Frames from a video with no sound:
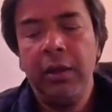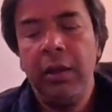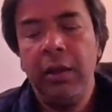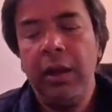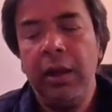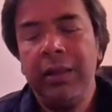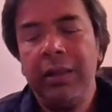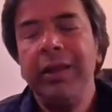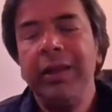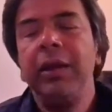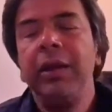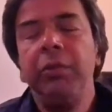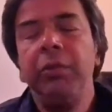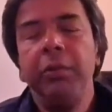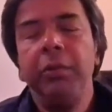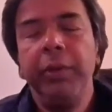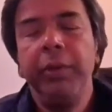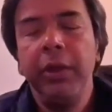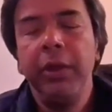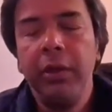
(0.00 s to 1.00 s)
I think it
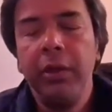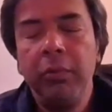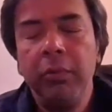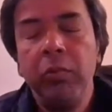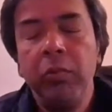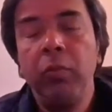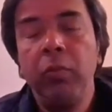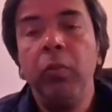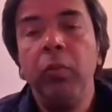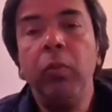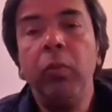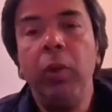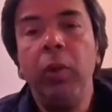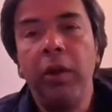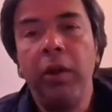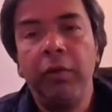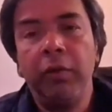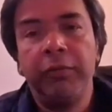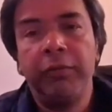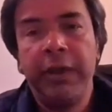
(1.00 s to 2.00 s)
will be a
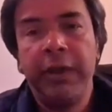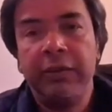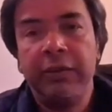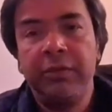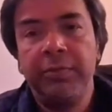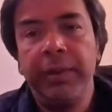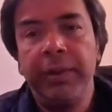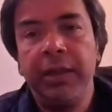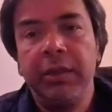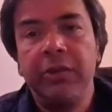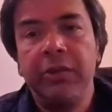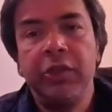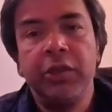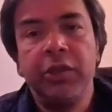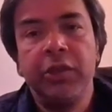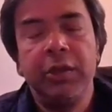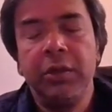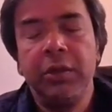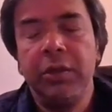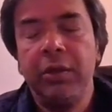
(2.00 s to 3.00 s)
one-off test match
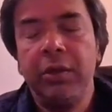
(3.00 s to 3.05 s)
and